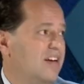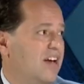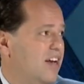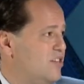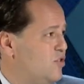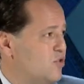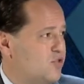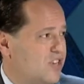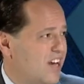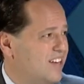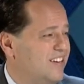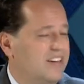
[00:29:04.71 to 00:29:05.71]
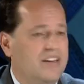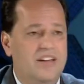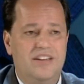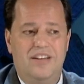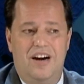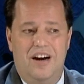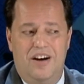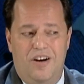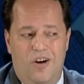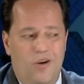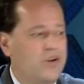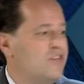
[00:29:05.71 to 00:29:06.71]
As you said, there are
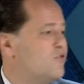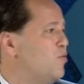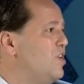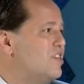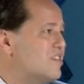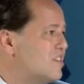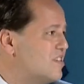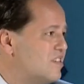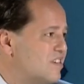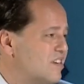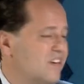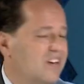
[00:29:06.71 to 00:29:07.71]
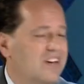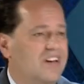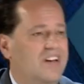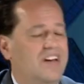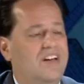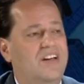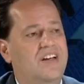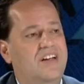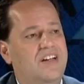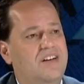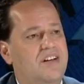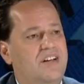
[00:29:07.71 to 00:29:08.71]
always risks
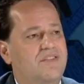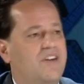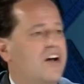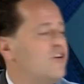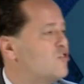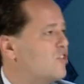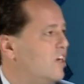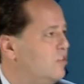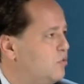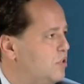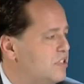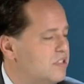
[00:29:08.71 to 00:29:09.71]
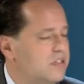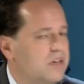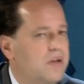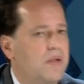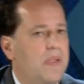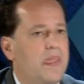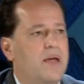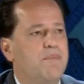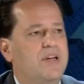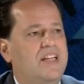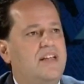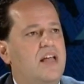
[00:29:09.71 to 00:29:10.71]
in various countries,
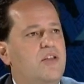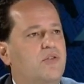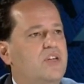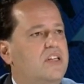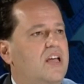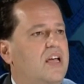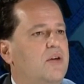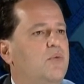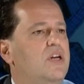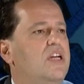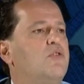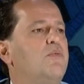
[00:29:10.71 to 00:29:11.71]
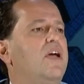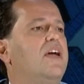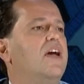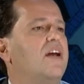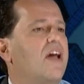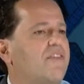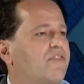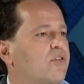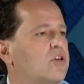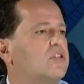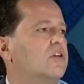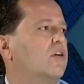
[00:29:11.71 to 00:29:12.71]
but at the end of the day, we need to make an
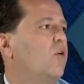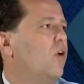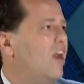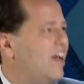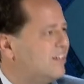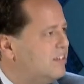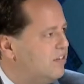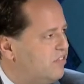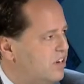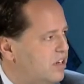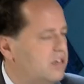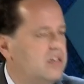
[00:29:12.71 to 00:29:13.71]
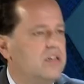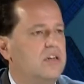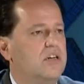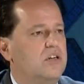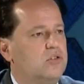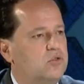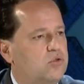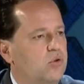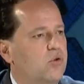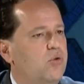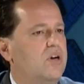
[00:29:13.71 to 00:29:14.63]
effort collectively to